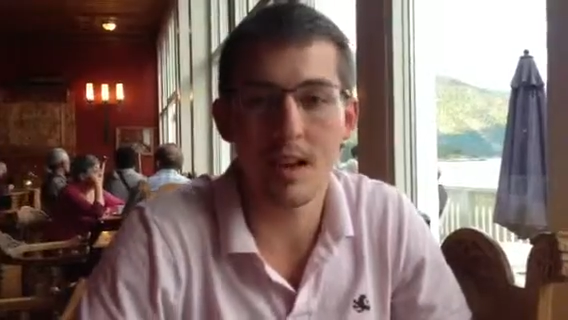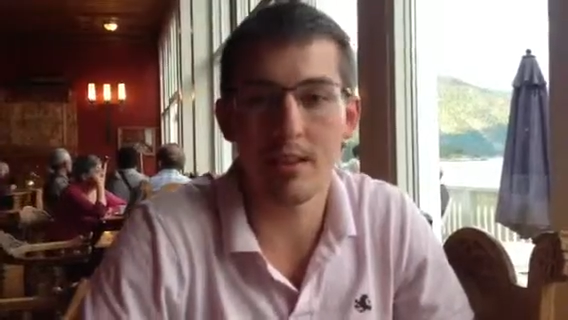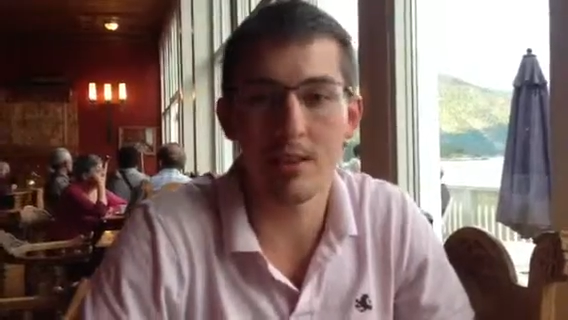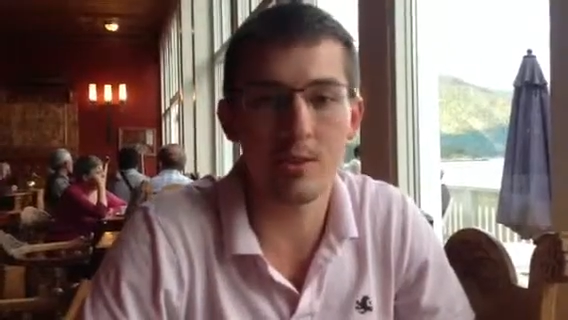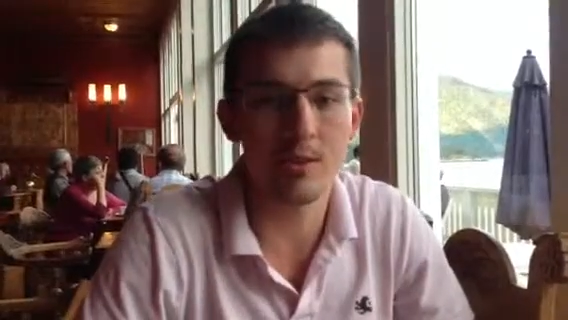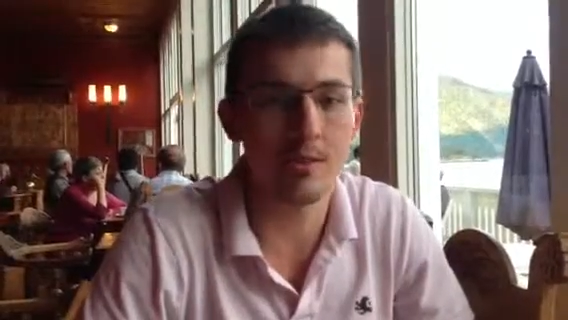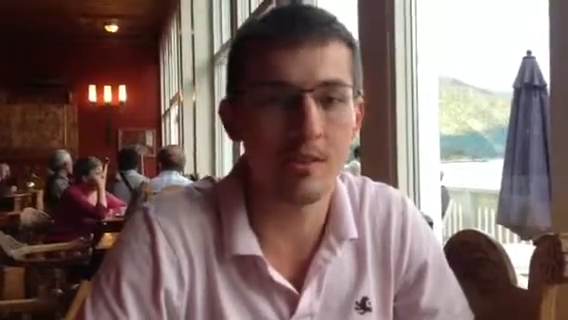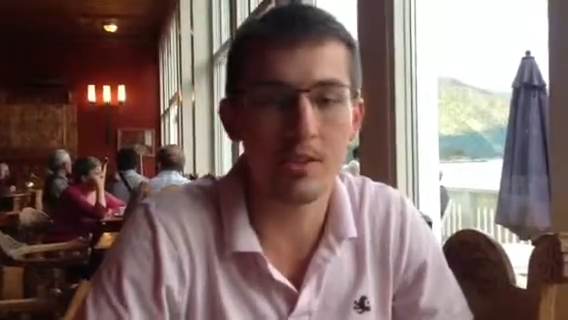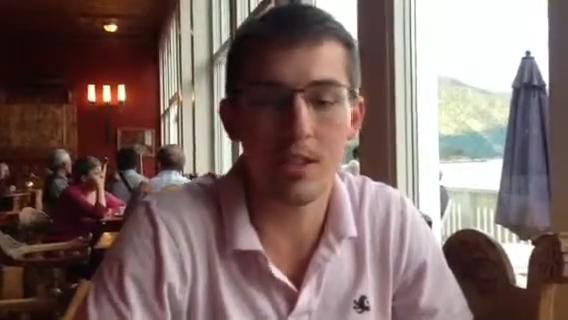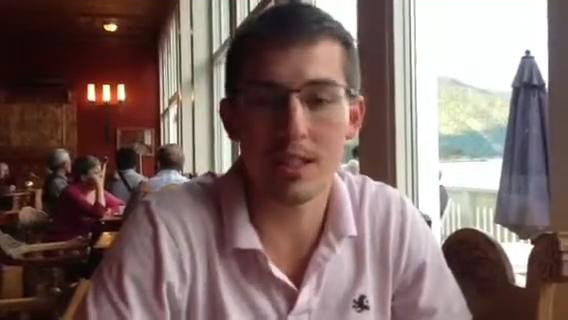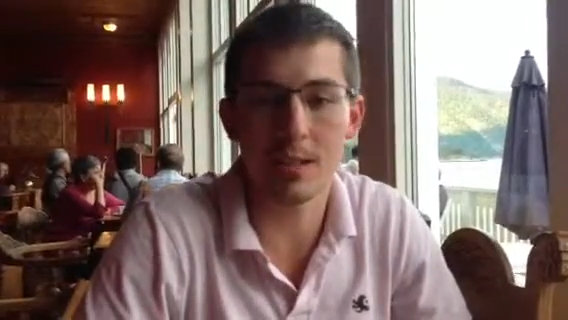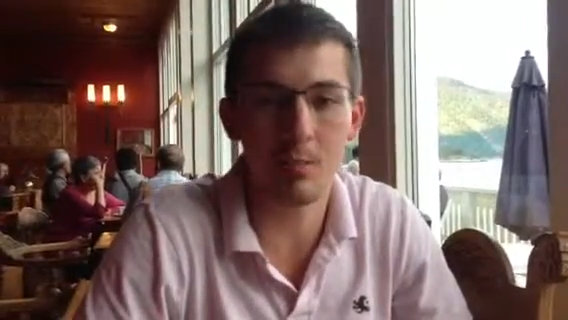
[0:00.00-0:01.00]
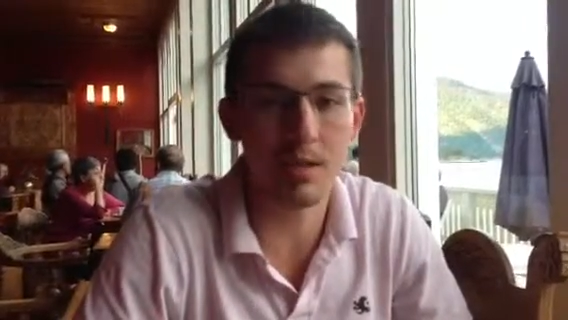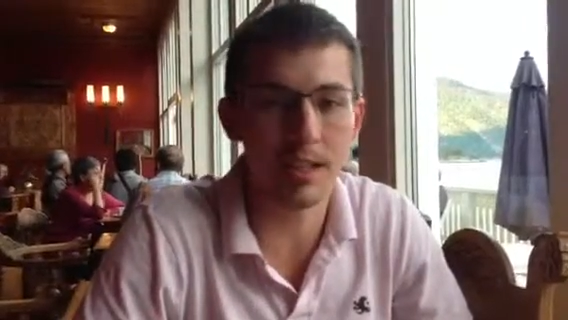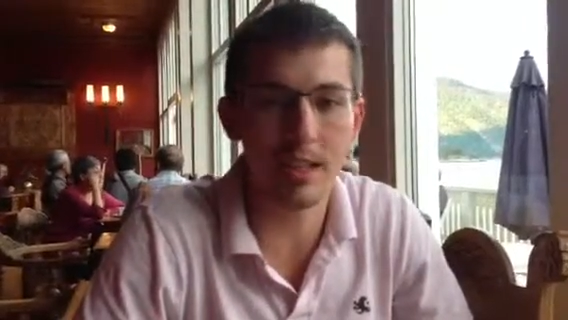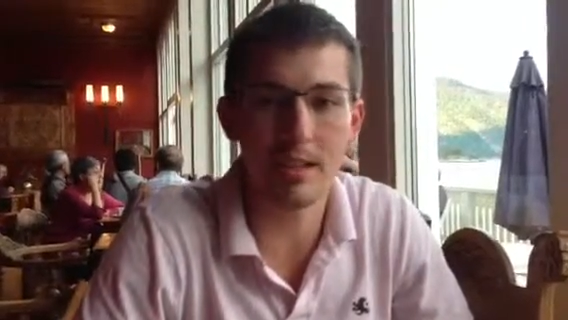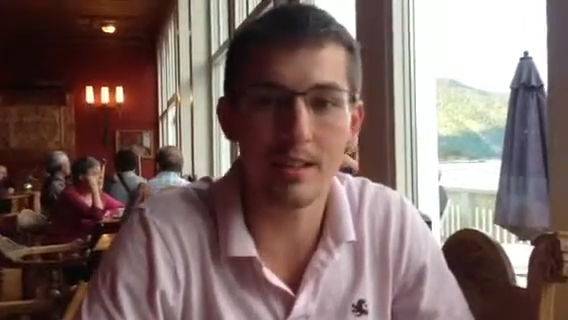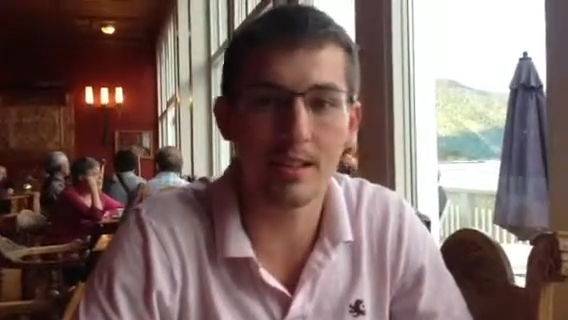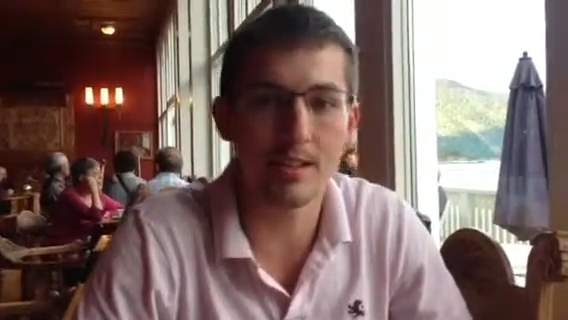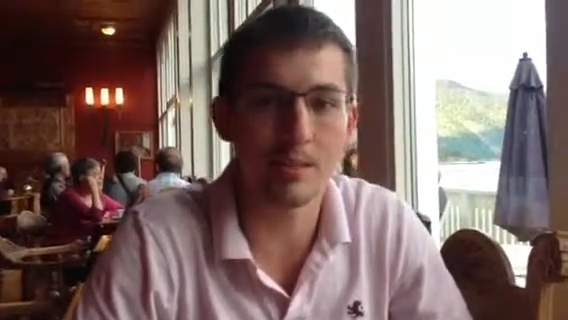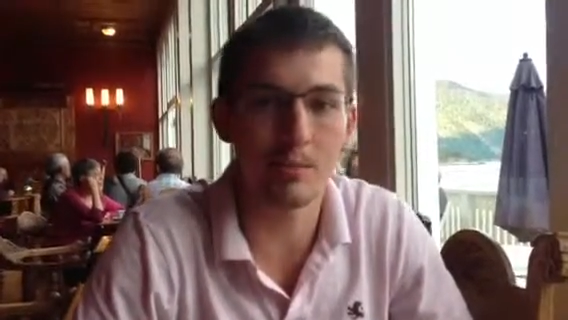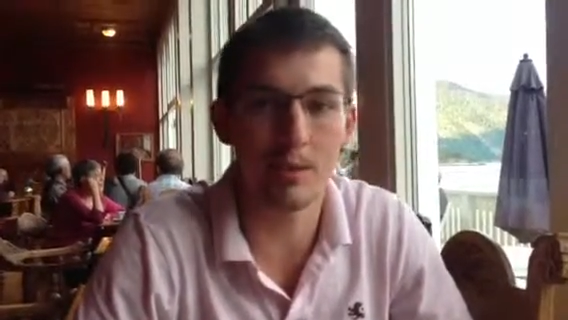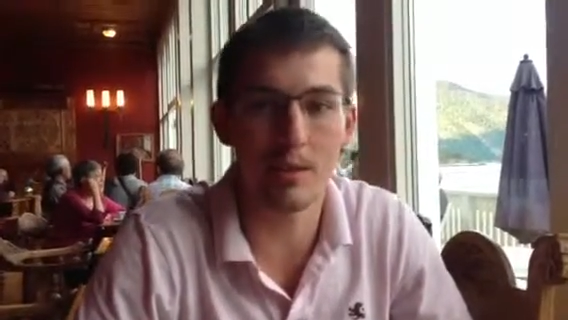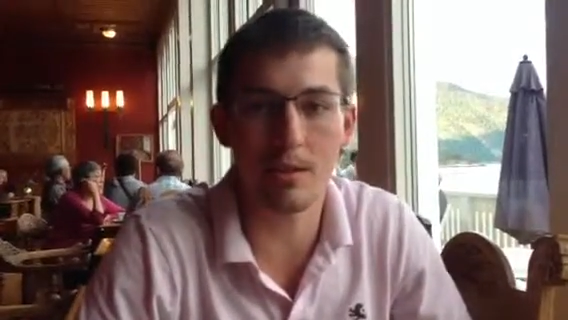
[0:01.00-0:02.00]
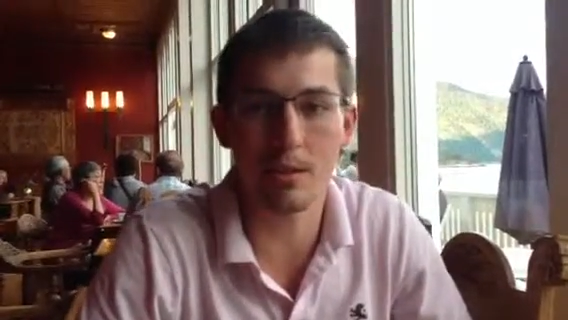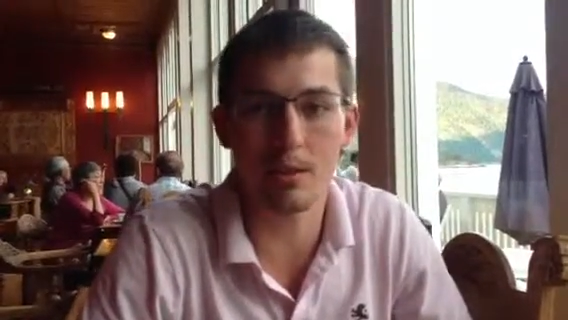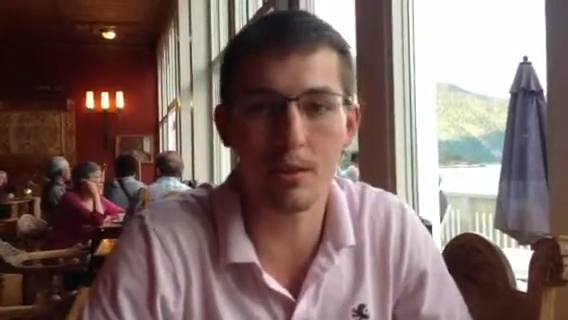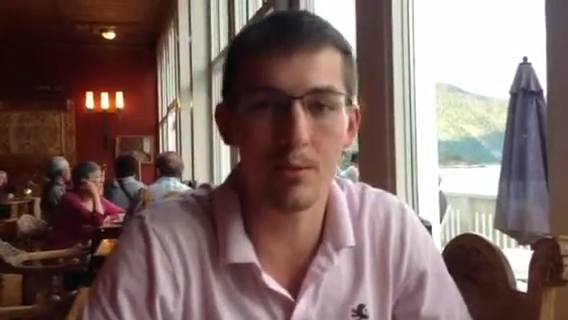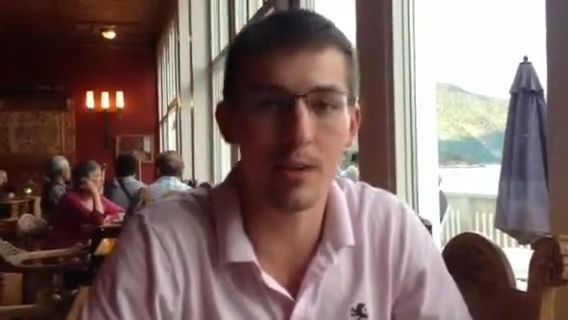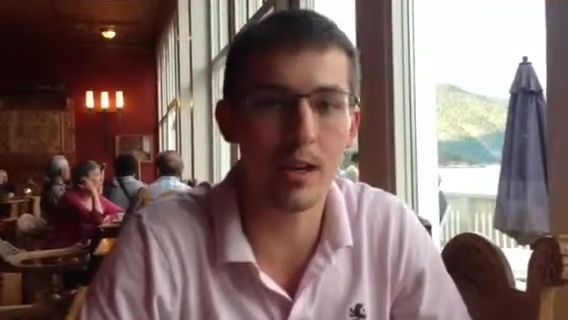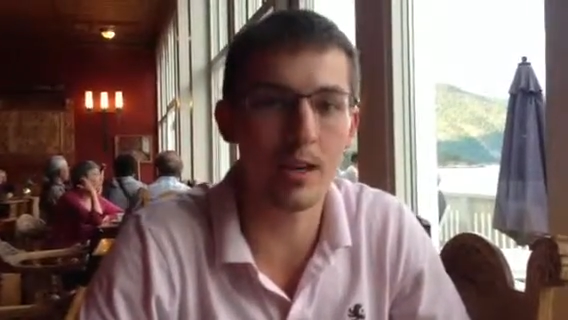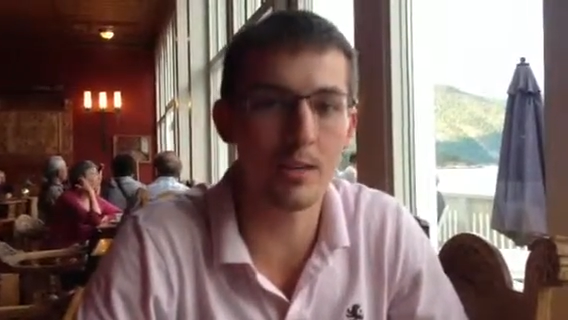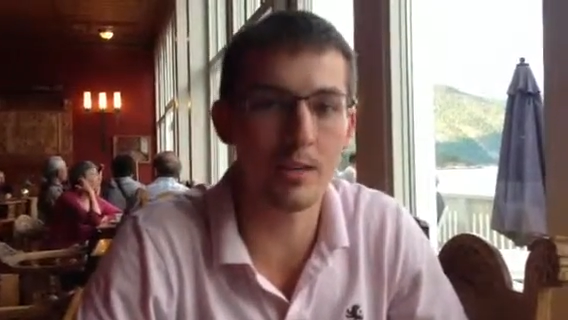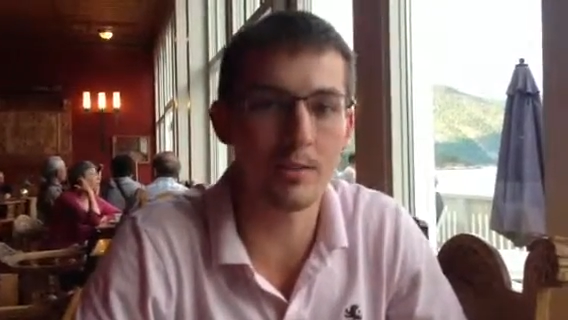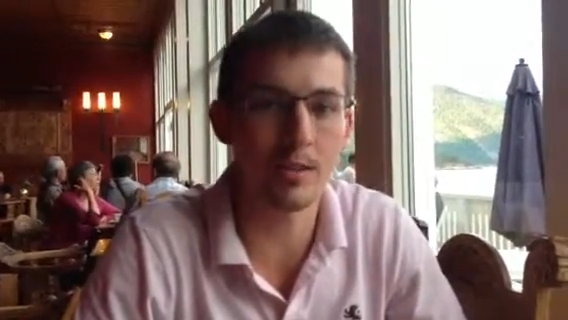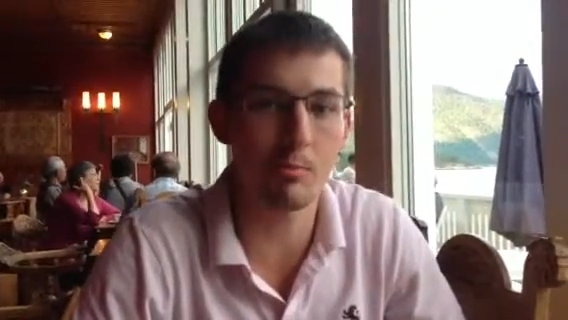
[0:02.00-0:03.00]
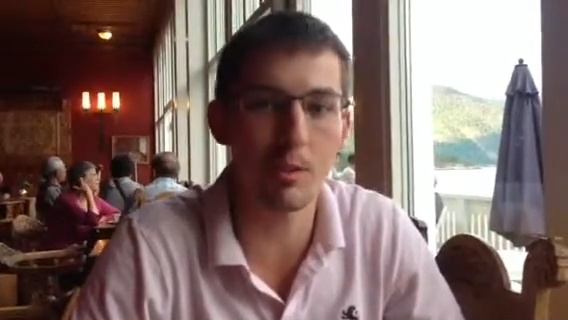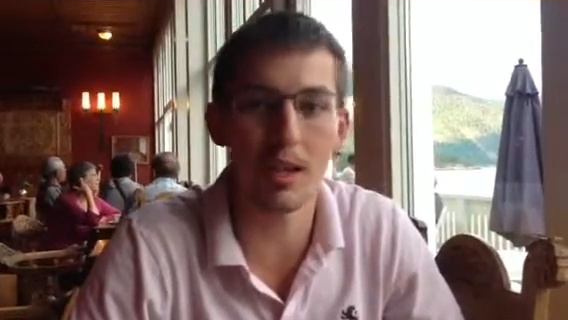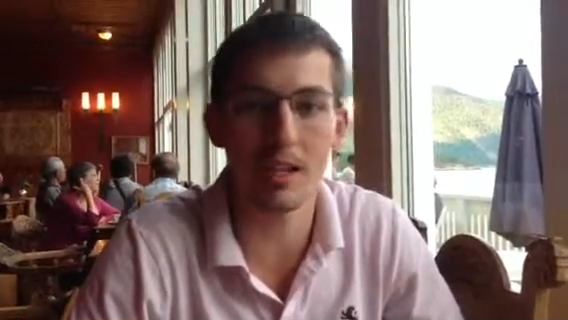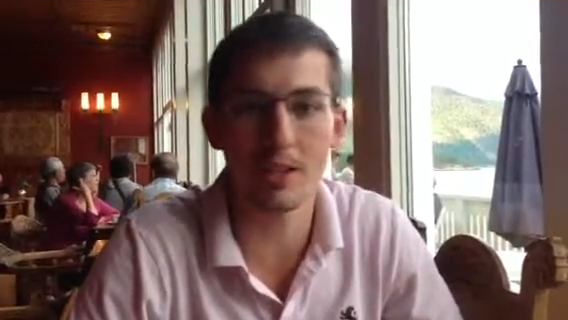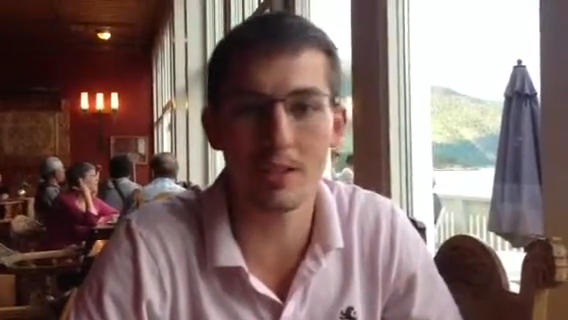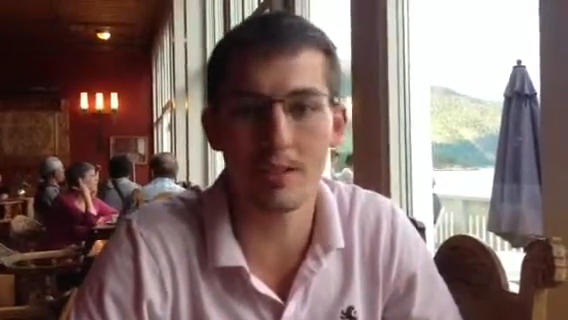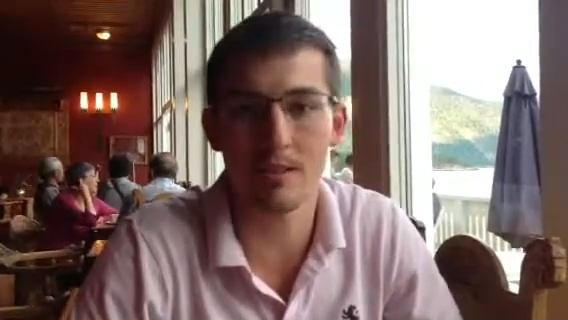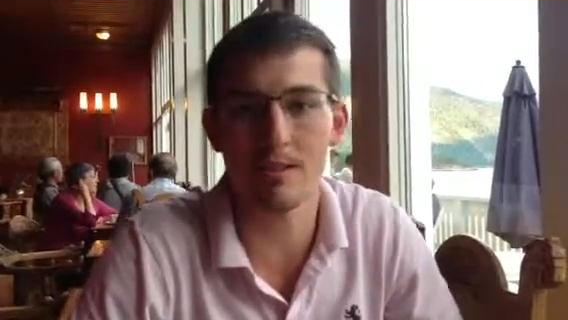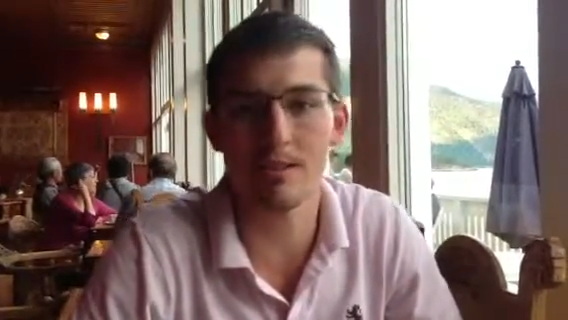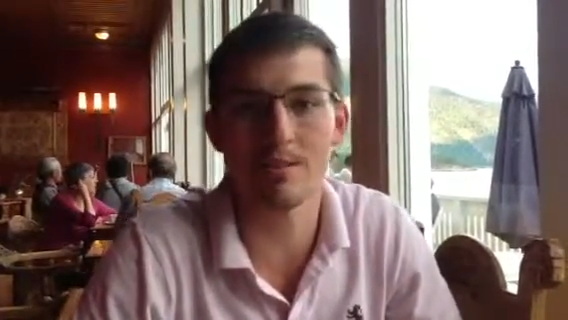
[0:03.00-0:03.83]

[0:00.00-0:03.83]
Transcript: I thought it was delectably nice with a little array of splashed